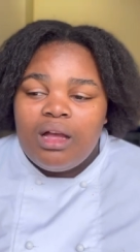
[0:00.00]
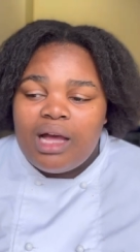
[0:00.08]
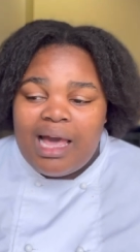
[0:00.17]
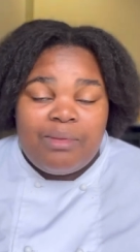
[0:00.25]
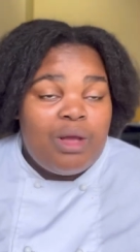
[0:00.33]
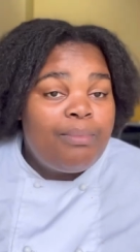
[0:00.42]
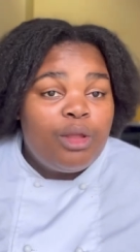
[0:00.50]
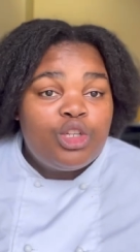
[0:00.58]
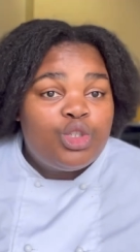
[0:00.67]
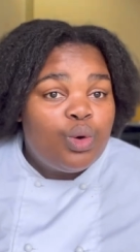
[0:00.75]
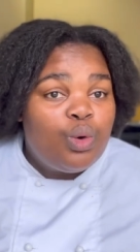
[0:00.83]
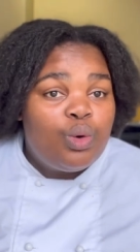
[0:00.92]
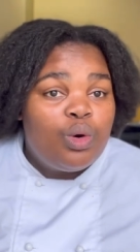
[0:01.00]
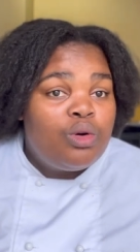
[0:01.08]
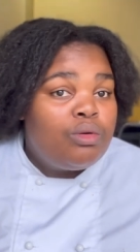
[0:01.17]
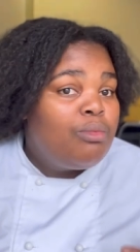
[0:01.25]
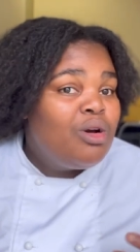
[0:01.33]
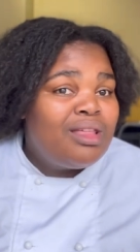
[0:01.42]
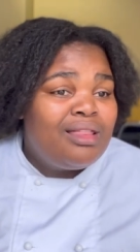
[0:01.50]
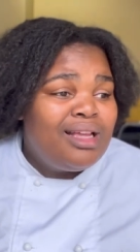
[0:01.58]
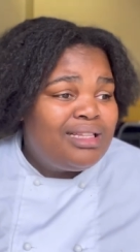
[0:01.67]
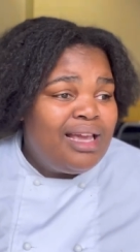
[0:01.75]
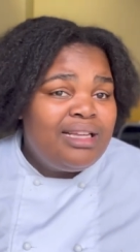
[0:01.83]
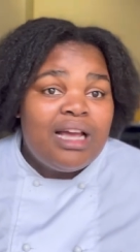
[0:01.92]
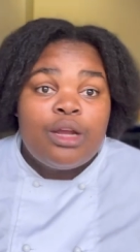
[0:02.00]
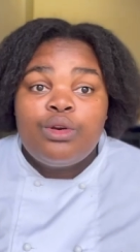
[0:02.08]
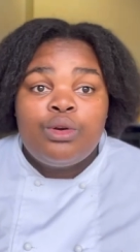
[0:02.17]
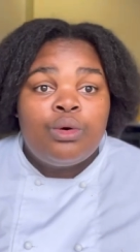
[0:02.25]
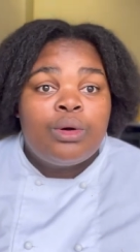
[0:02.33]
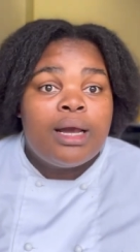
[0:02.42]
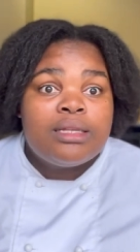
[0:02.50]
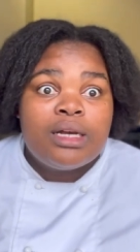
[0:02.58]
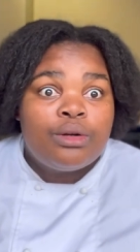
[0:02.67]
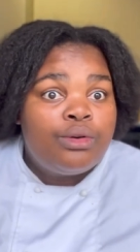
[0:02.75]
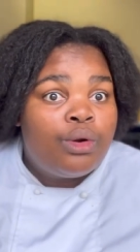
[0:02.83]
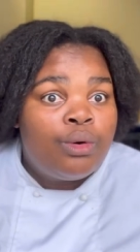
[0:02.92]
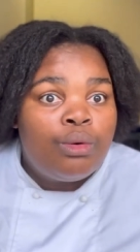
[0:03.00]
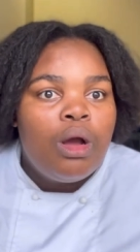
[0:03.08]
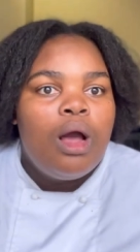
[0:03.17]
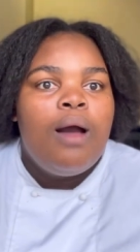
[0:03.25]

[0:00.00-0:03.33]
and i'm not sure oh, more than that eight i don't know guys i don't know